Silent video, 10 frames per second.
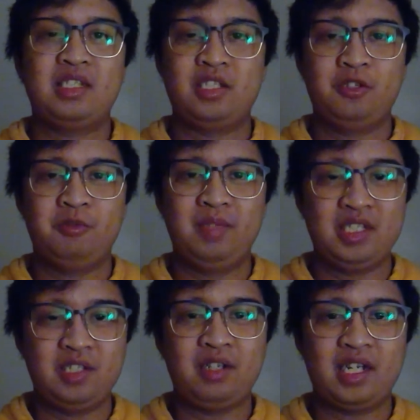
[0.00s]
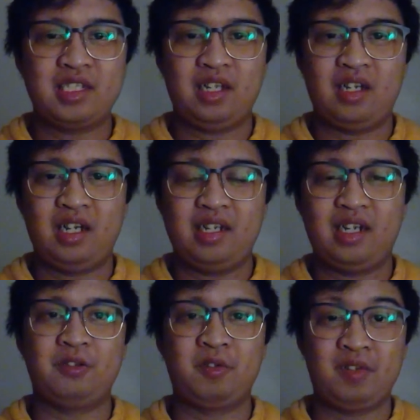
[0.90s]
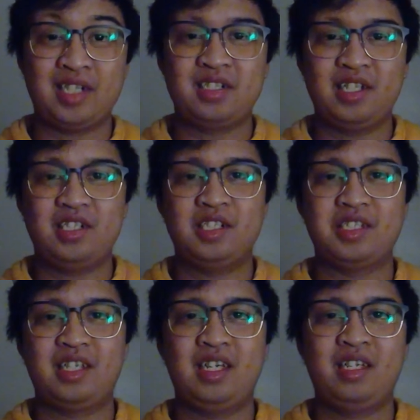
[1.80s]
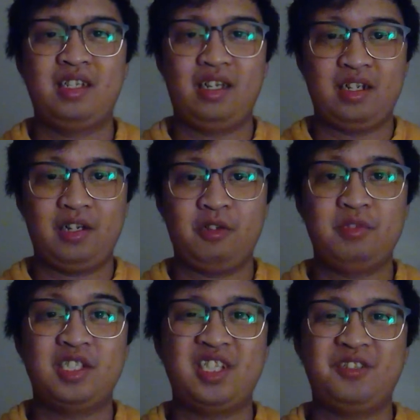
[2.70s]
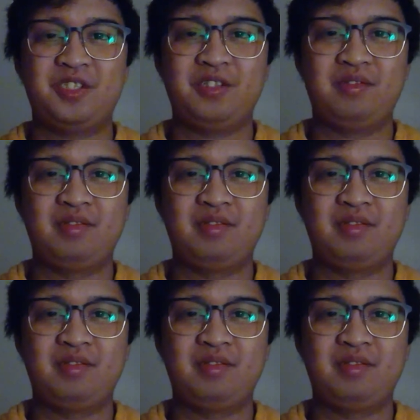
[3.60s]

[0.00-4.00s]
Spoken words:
I still miss you guys a lot, so congratulations again, and I hope to see you soon.